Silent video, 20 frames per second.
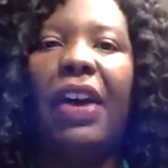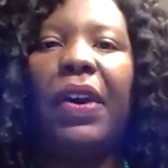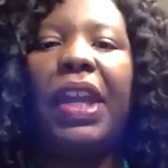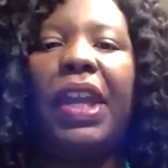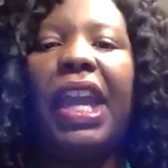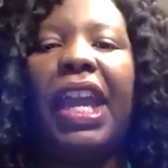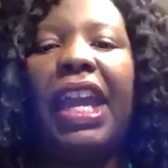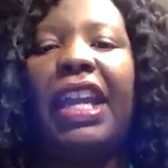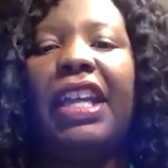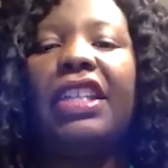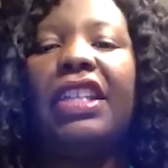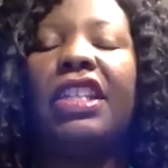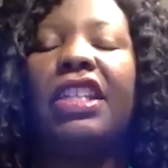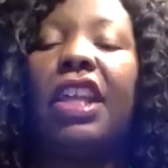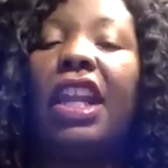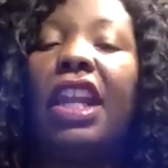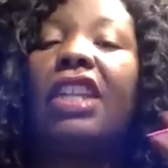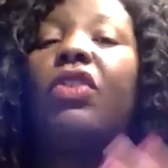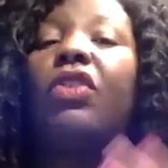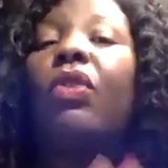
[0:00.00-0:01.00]
okay yep. so
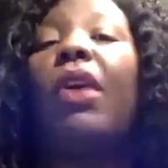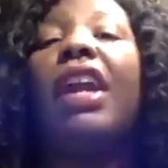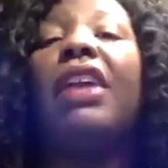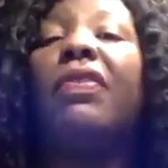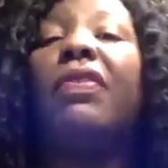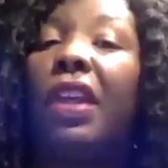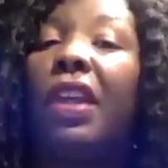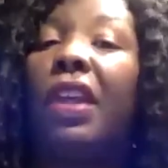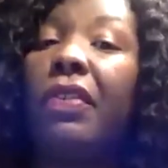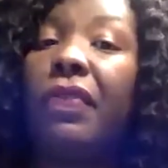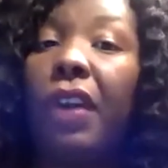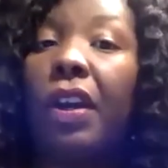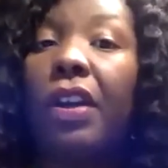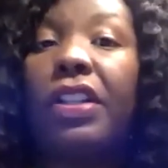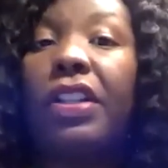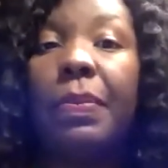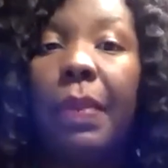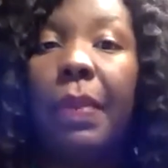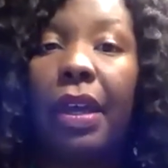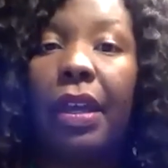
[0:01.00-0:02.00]
that's great for the
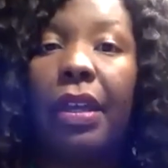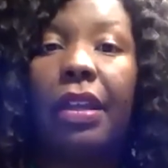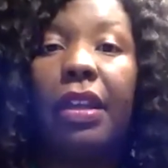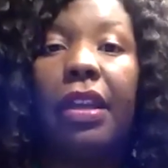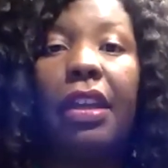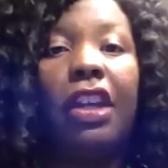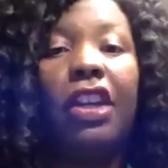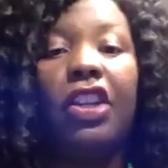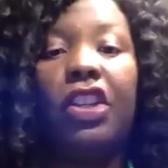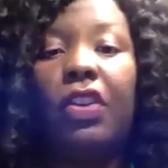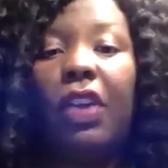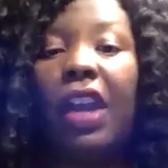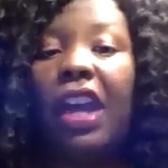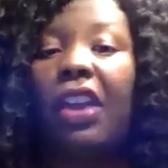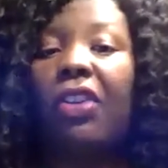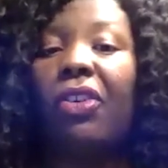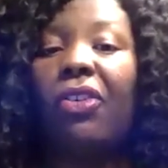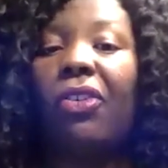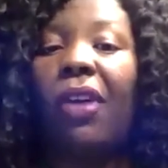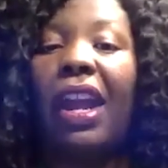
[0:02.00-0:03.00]
first month you had
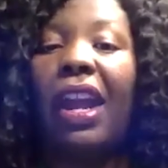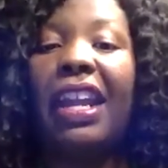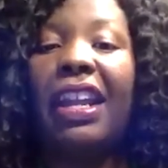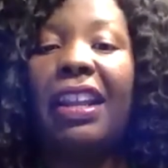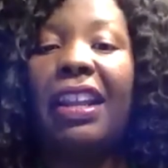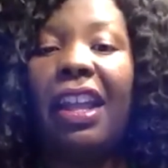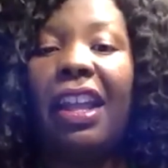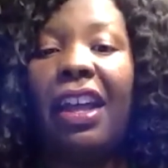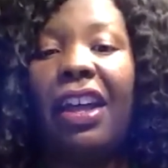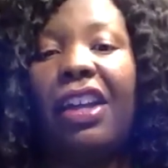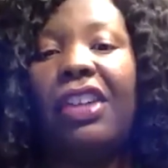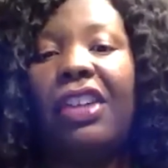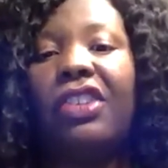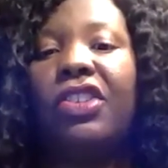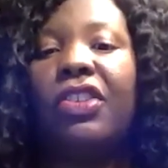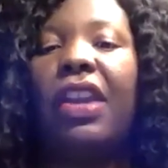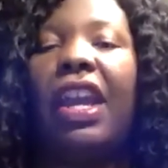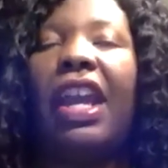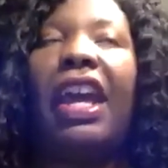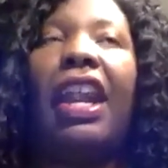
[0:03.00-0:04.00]
a great month
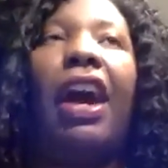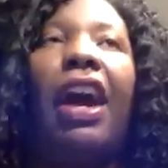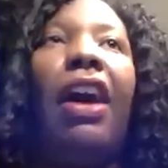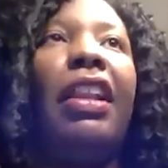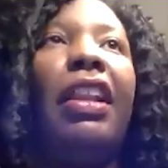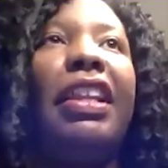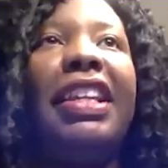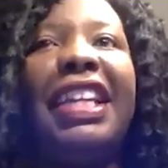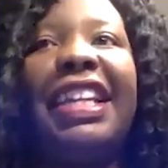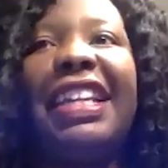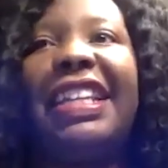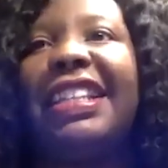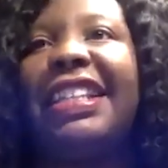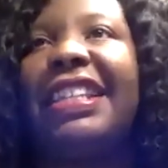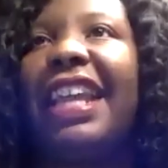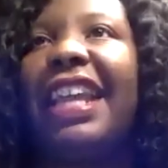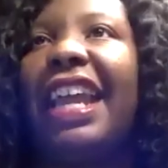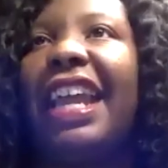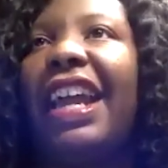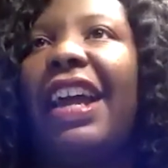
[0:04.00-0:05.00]
you had all of these
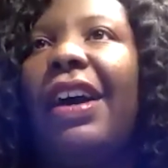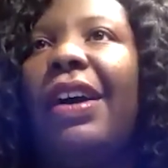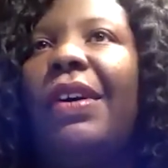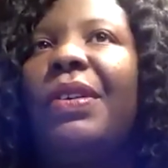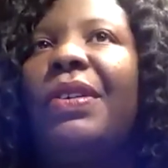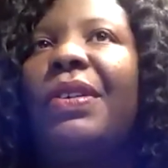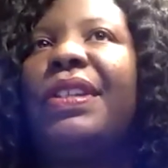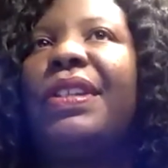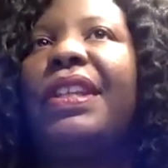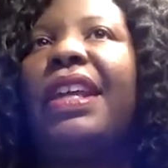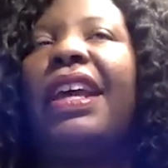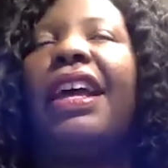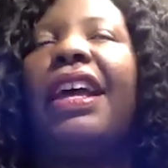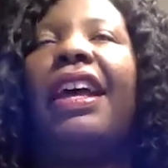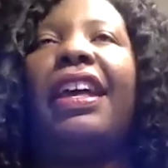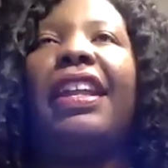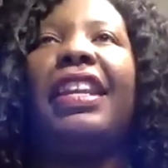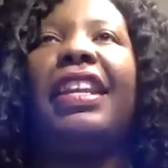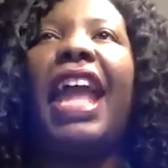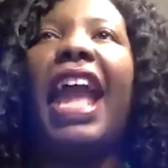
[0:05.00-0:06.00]
sales
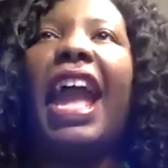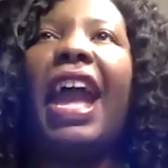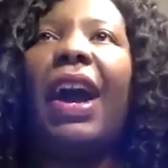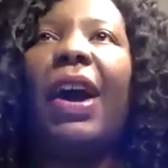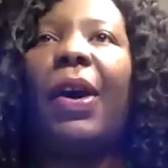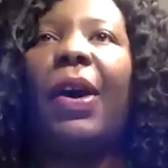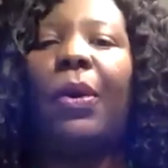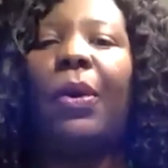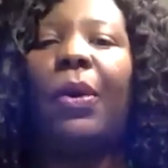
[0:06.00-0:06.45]
now,